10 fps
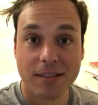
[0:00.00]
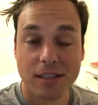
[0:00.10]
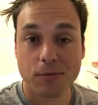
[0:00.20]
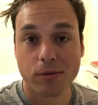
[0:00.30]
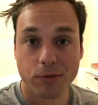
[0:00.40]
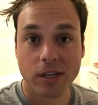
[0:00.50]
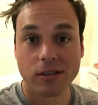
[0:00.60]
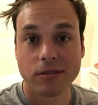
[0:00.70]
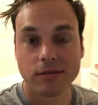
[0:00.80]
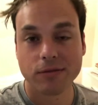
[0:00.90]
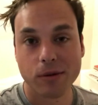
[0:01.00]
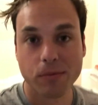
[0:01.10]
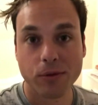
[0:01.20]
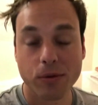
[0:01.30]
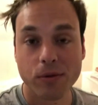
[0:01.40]
this is Rodrigo from
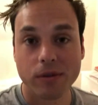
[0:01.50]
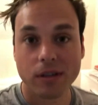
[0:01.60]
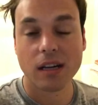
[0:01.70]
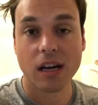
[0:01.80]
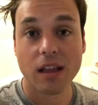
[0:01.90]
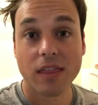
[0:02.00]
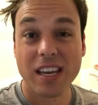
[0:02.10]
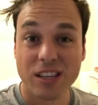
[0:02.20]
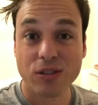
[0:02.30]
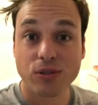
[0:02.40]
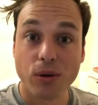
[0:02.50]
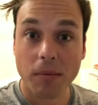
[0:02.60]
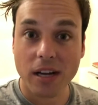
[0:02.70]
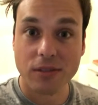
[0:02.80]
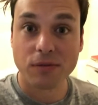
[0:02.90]
Peru. Uh, thank you so
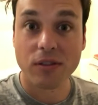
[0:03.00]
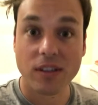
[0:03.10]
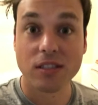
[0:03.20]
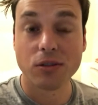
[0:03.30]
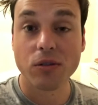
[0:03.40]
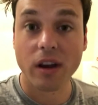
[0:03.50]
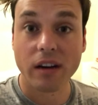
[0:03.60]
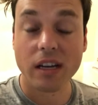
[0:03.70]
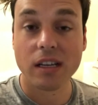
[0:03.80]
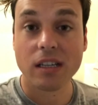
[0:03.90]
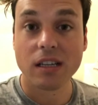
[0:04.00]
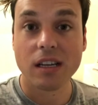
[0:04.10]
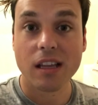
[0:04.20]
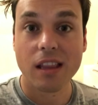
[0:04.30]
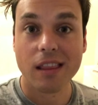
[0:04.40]
much for this new era.
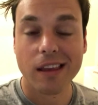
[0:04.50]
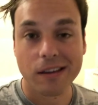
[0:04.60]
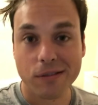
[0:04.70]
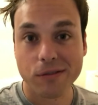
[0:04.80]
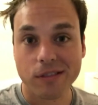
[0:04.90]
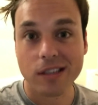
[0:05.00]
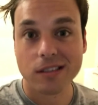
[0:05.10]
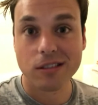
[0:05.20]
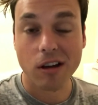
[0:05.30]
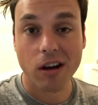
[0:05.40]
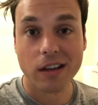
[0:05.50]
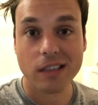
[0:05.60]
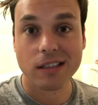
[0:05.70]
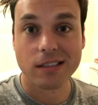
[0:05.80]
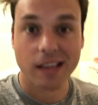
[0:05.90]
Thank you for this song.
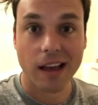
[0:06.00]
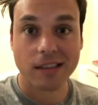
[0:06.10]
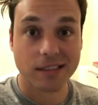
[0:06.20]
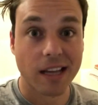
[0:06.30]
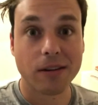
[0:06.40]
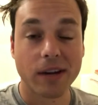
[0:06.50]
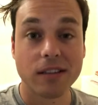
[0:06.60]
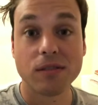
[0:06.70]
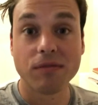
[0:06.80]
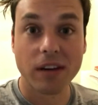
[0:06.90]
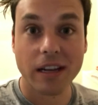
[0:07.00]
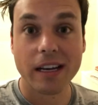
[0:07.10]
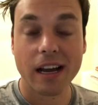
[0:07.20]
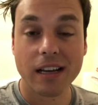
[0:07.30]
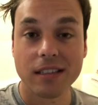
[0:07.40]
It accelerates very
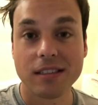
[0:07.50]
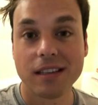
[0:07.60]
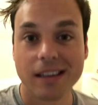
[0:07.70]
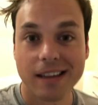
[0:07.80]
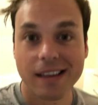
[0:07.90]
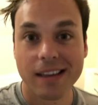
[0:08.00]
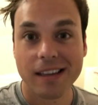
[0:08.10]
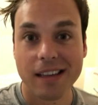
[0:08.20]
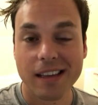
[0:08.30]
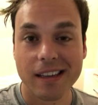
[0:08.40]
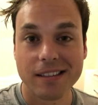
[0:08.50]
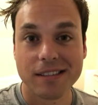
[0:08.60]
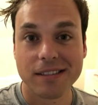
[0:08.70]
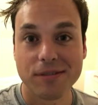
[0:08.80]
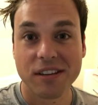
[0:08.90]
nice.
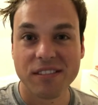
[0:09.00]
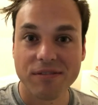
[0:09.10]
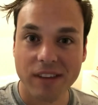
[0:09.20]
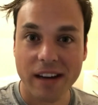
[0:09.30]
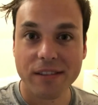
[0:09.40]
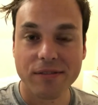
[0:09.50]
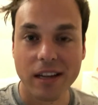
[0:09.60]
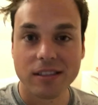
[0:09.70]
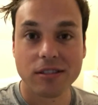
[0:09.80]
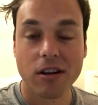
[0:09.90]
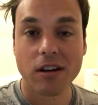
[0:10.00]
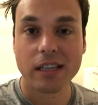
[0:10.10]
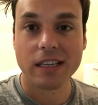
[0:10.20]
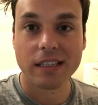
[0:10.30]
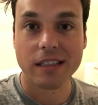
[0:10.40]
It's very fun, a fun song,
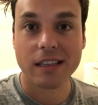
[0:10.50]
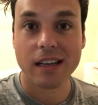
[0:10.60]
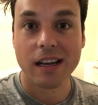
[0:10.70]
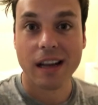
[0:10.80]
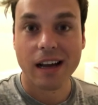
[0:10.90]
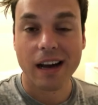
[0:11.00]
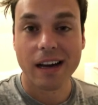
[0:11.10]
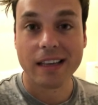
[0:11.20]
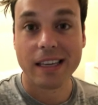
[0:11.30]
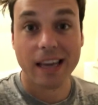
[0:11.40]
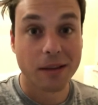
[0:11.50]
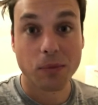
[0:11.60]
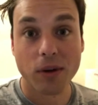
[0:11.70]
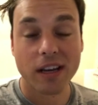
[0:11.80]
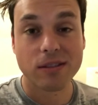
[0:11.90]
and I can't
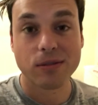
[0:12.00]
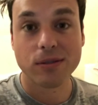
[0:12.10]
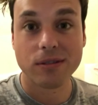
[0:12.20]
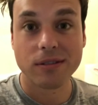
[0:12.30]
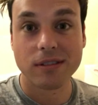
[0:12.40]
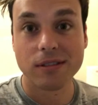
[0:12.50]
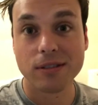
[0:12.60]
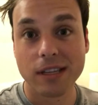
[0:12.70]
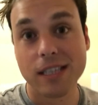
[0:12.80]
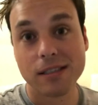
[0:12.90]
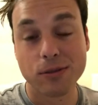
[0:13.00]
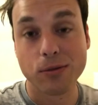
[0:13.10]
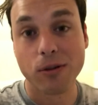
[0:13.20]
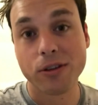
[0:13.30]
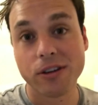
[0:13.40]
wait to, to listen to
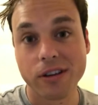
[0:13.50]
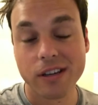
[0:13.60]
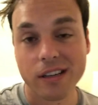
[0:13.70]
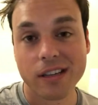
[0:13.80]
all your